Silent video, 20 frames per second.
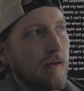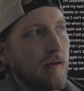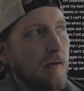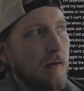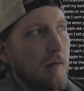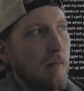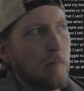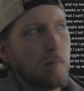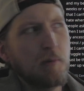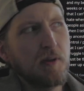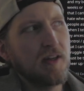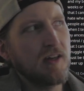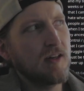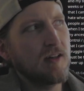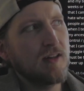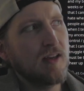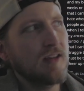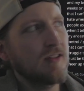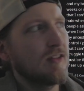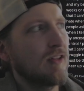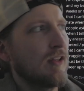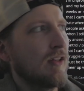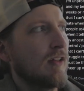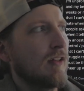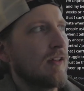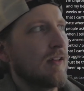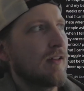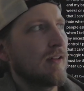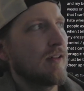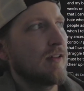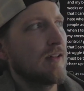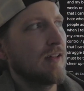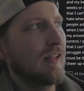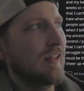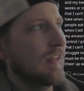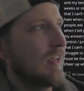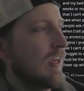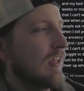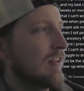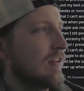But it doesn't
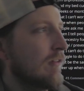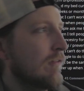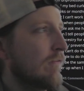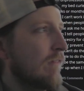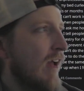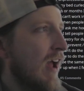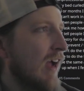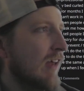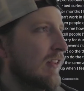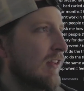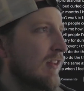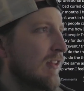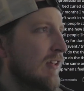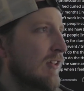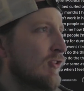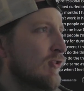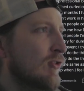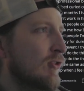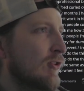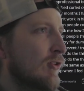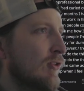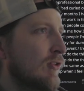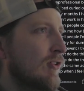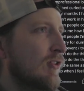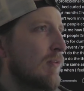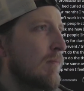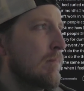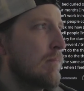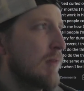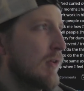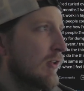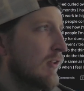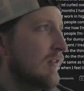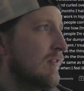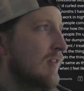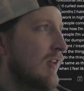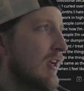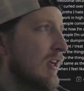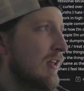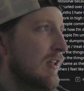negate the fact that these are
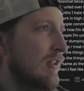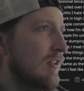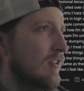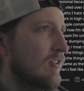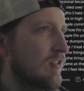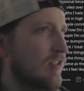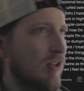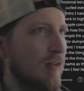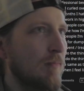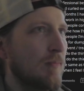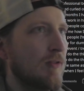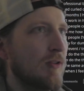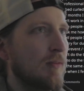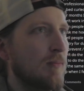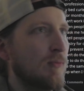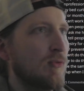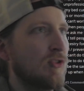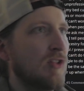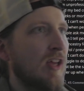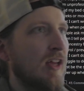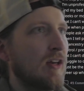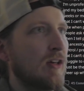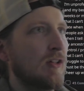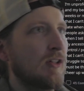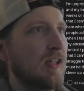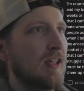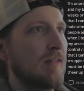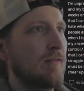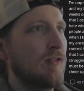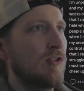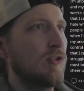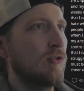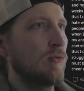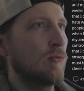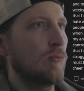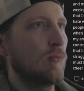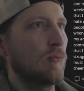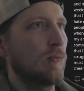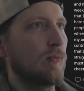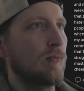debilitating symptoms that are leaving
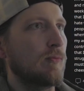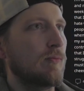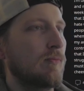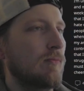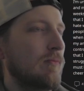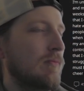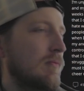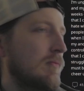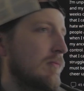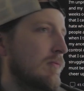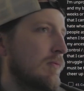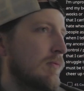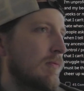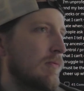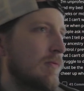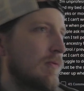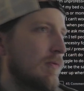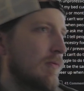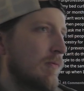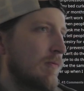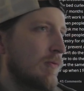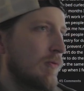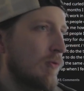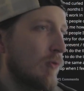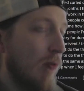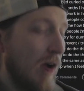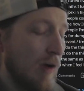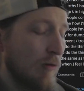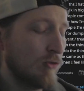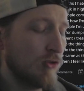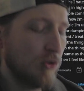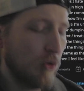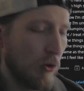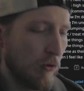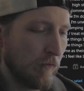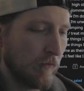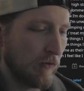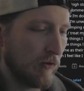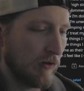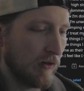you crouched
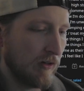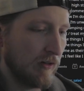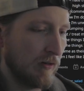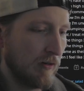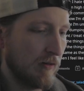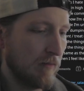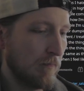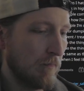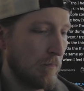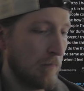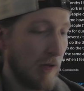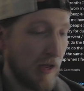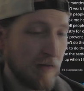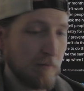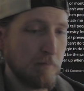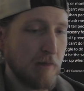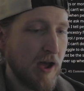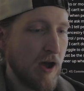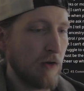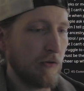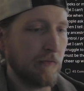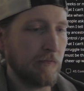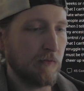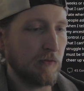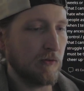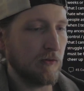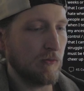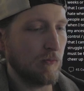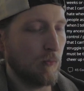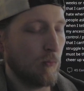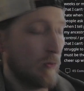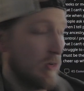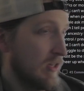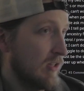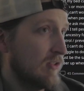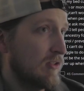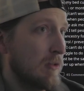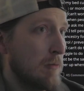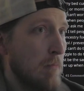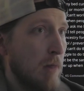over and bedbound for
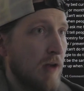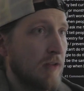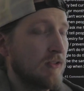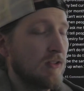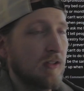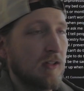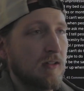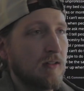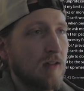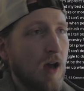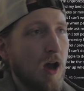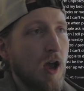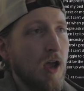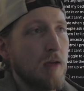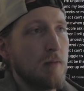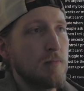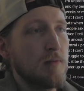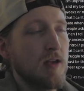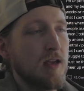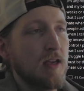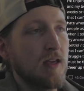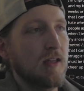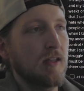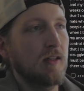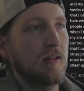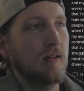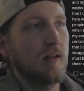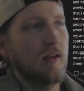weeks and months at a time, and